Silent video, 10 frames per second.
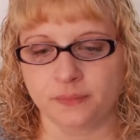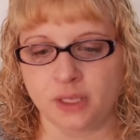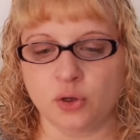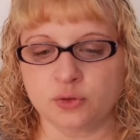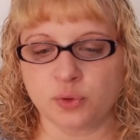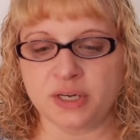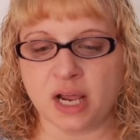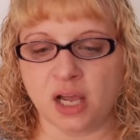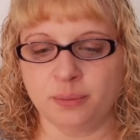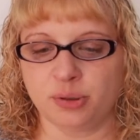Those were
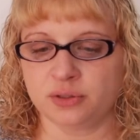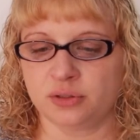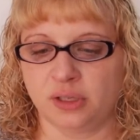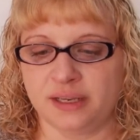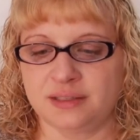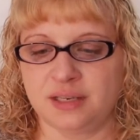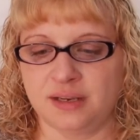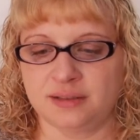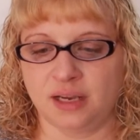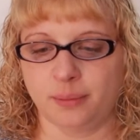non-personalized
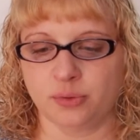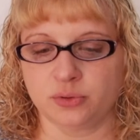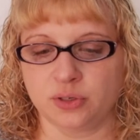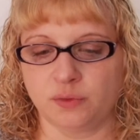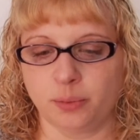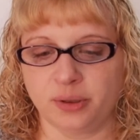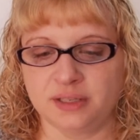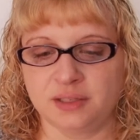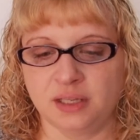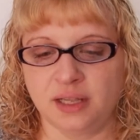tea samples, and
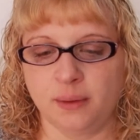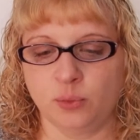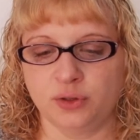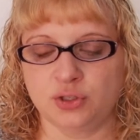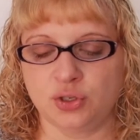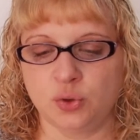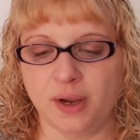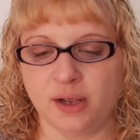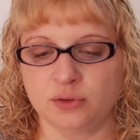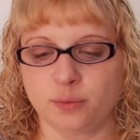replacing them with 2
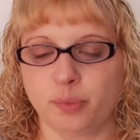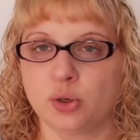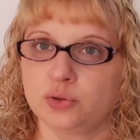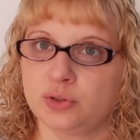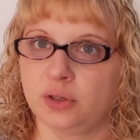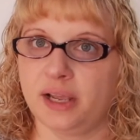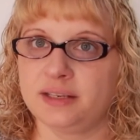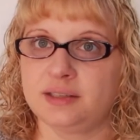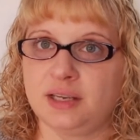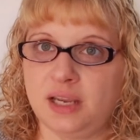ounce
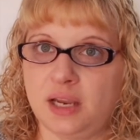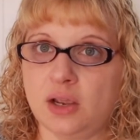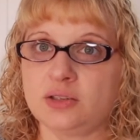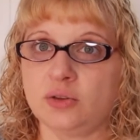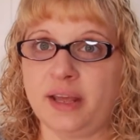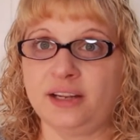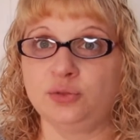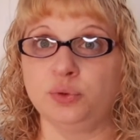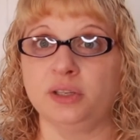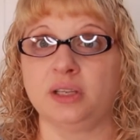personalized tea. So
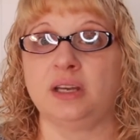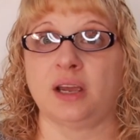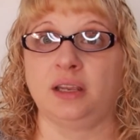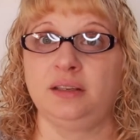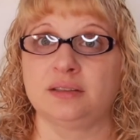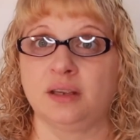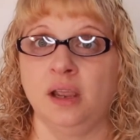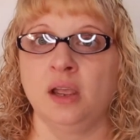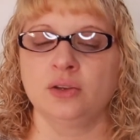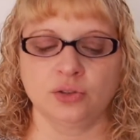that's really nice.
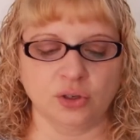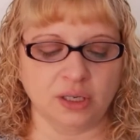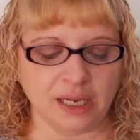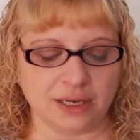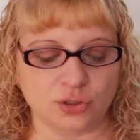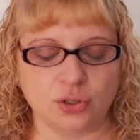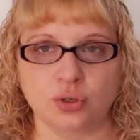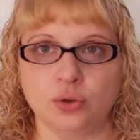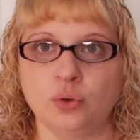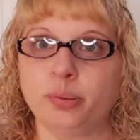So you're going to get
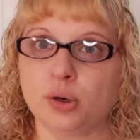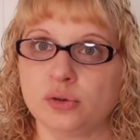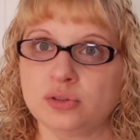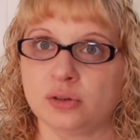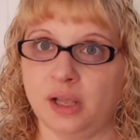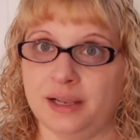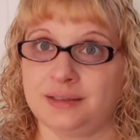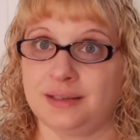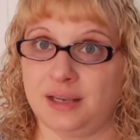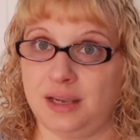two
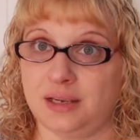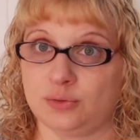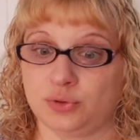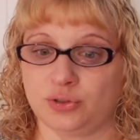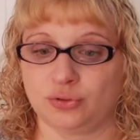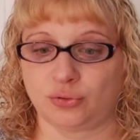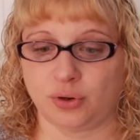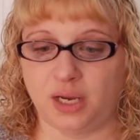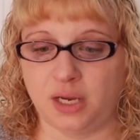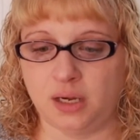personalized teas, which is
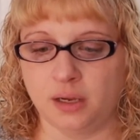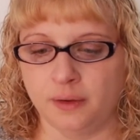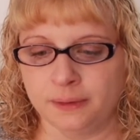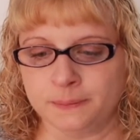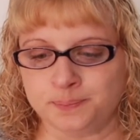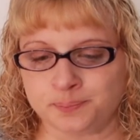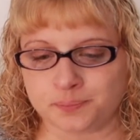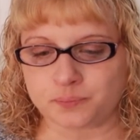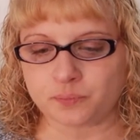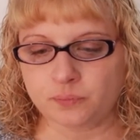great.
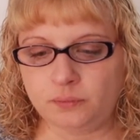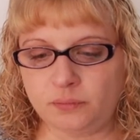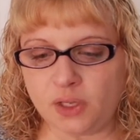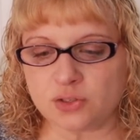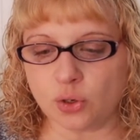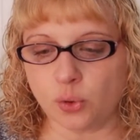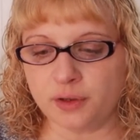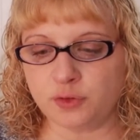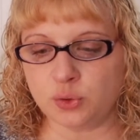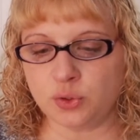So
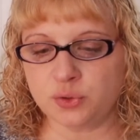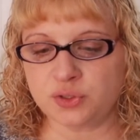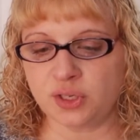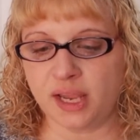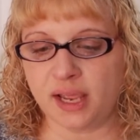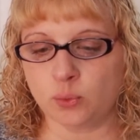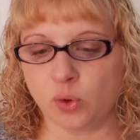if you used to get